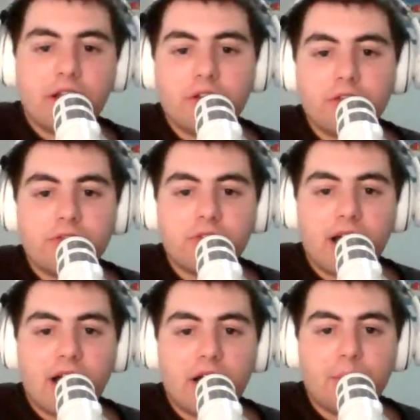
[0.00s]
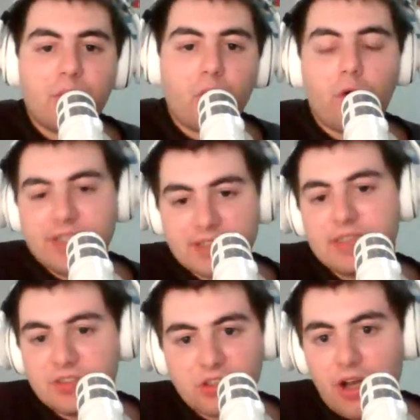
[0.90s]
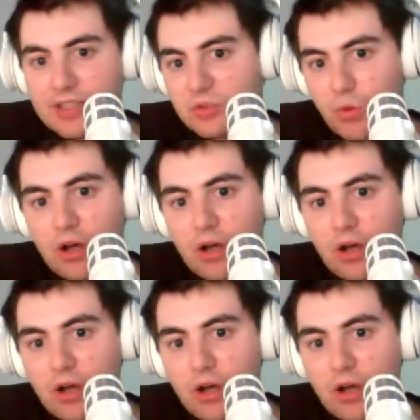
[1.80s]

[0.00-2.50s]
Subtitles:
of oriented side as well.